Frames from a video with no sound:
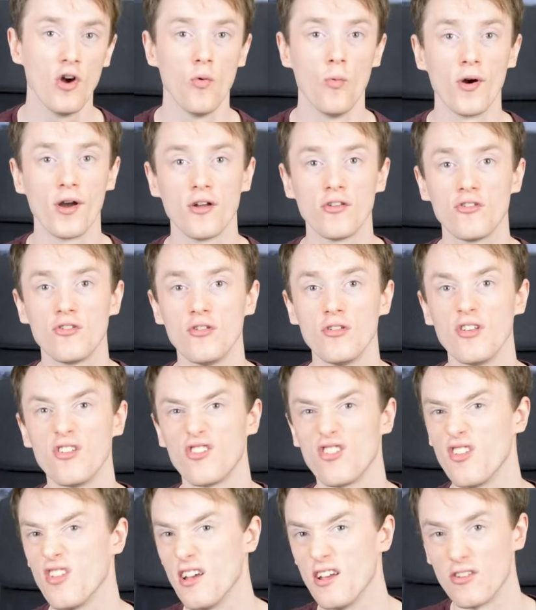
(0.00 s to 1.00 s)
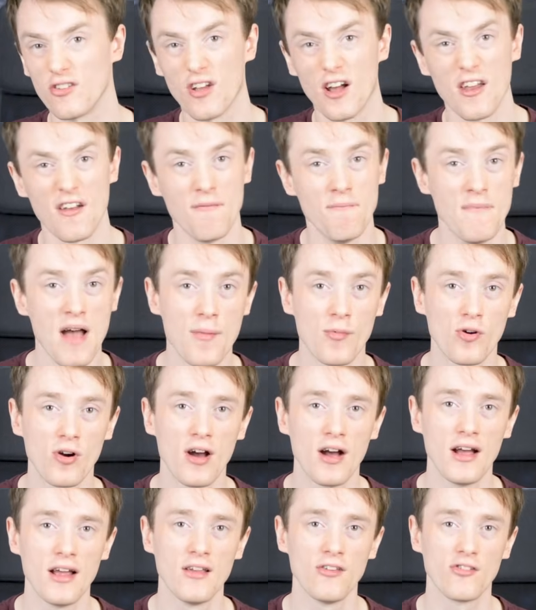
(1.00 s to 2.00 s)
We're going to do this so that it's kind of
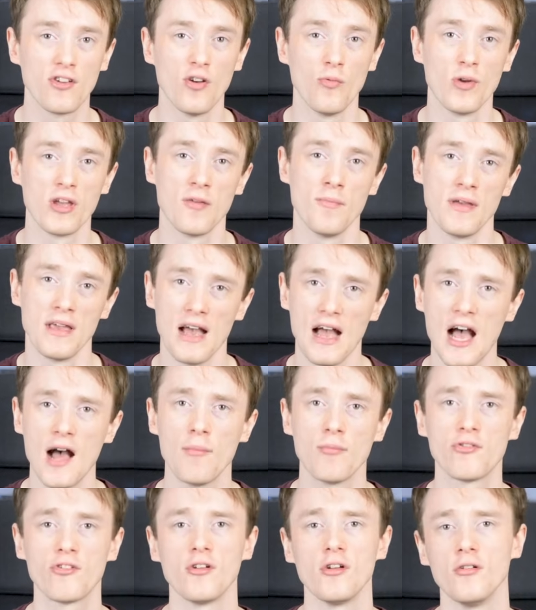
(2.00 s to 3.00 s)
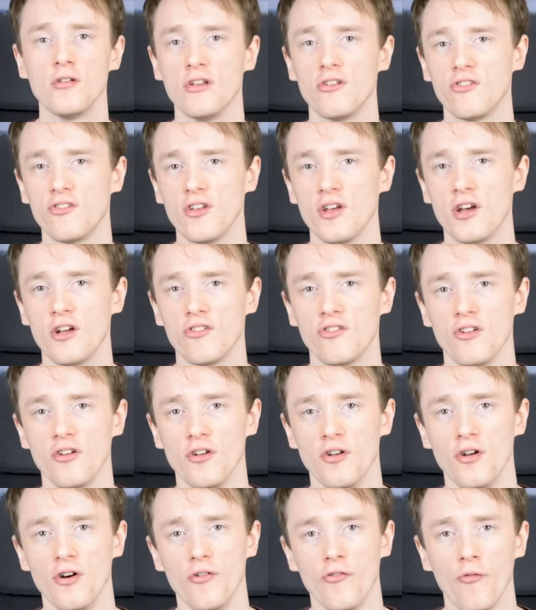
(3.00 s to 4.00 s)
memorized and we can be absolutely
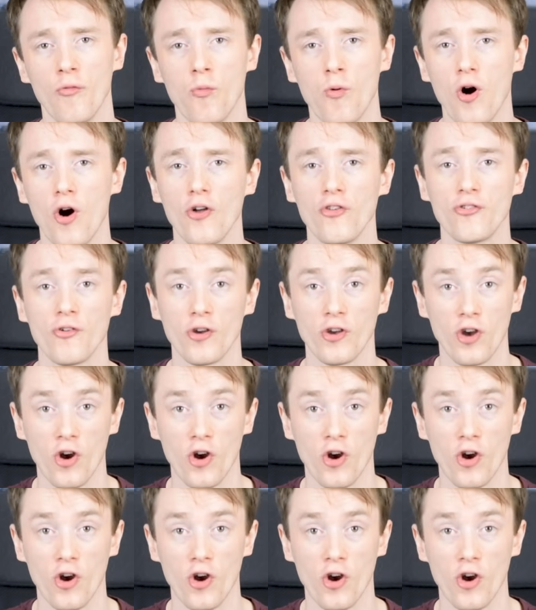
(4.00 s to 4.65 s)
certain of what